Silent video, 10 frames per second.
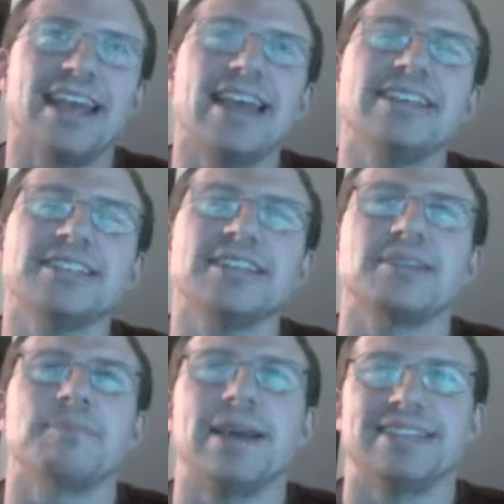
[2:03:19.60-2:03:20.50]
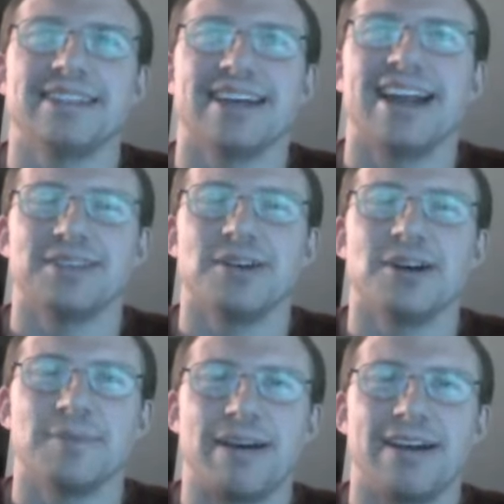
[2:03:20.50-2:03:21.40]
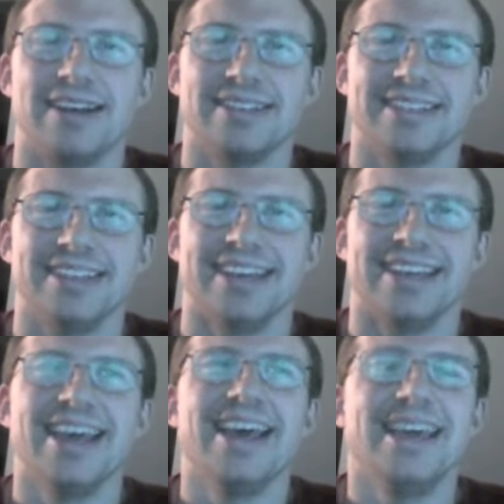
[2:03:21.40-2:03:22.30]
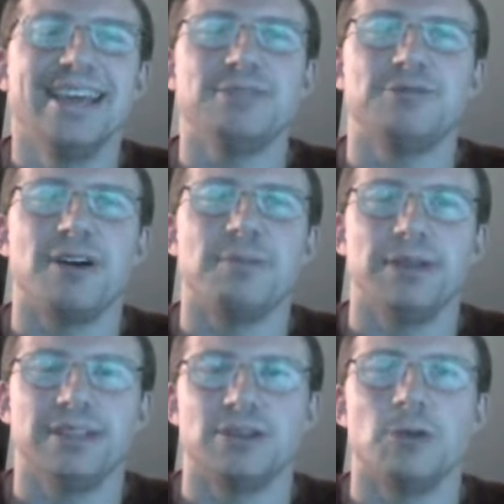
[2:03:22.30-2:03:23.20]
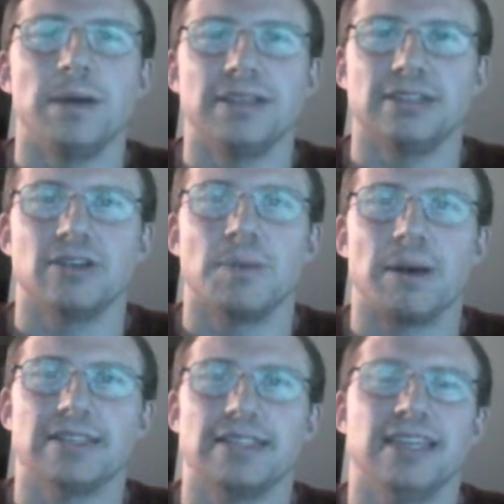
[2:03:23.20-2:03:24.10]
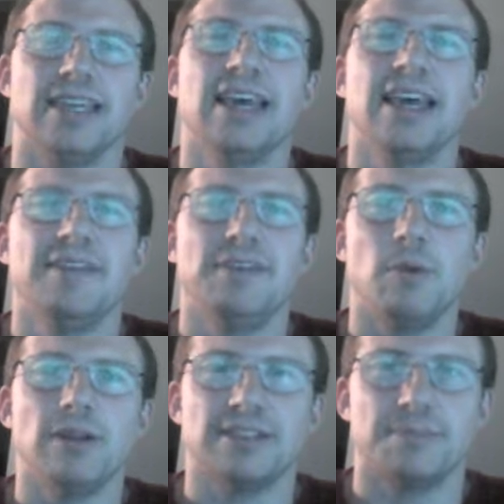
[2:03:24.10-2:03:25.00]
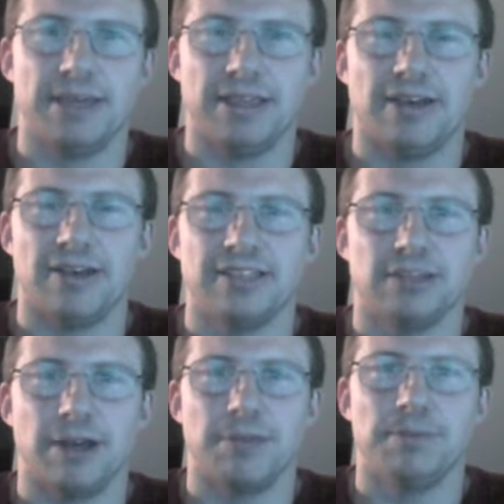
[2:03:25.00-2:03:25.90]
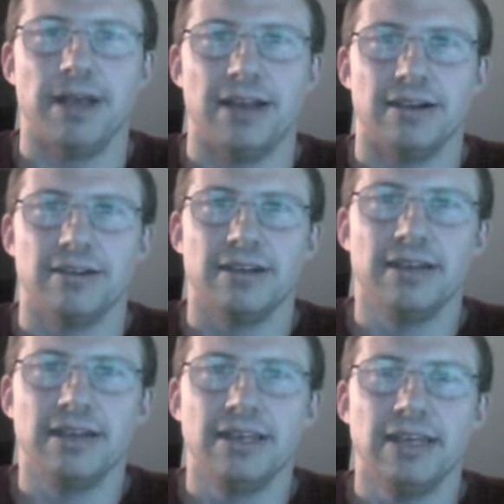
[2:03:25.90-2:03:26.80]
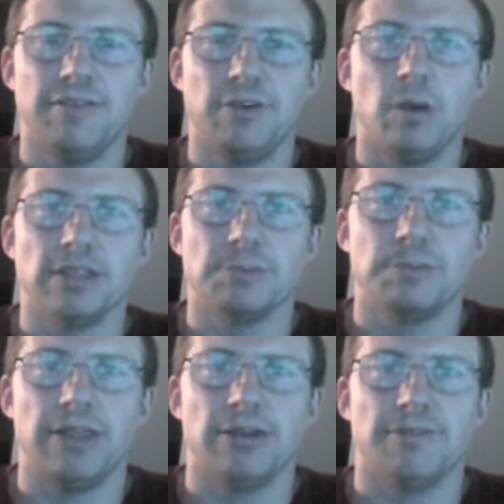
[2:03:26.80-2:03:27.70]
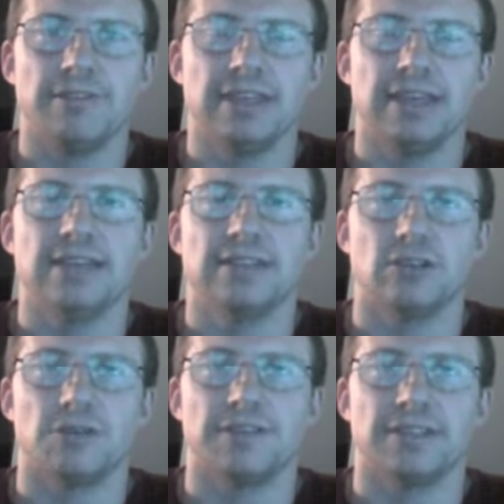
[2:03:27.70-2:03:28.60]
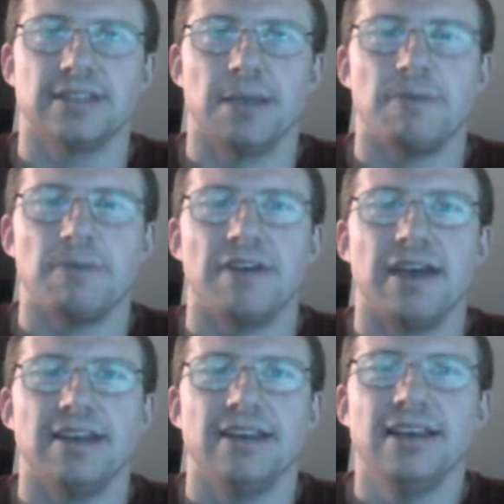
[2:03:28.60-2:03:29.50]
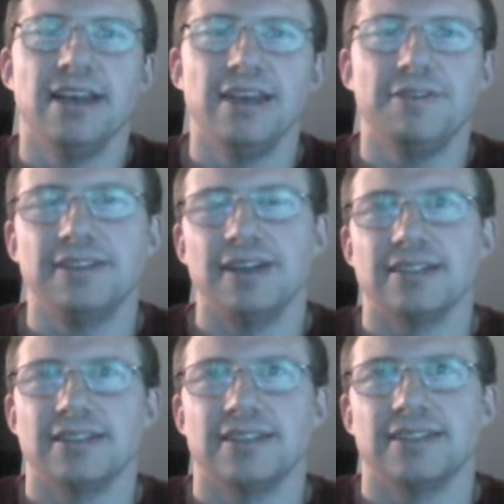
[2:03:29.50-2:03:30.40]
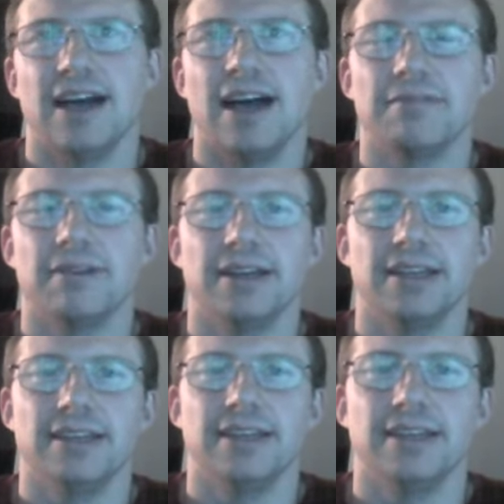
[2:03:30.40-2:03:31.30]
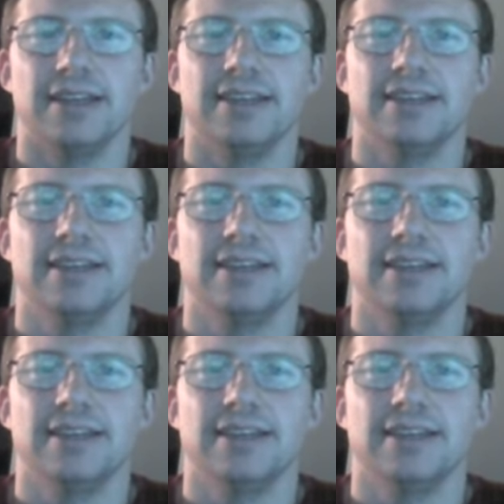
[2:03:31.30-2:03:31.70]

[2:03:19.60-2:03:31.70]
he's just such a basic guy to talk about, honestly. Like, he's fun, but he's so basic to talk about because, like, if he wants to be there, he's a great player if he wants to play there and if it's like his surface, this type of event, if he doesn't, it's not, right? Like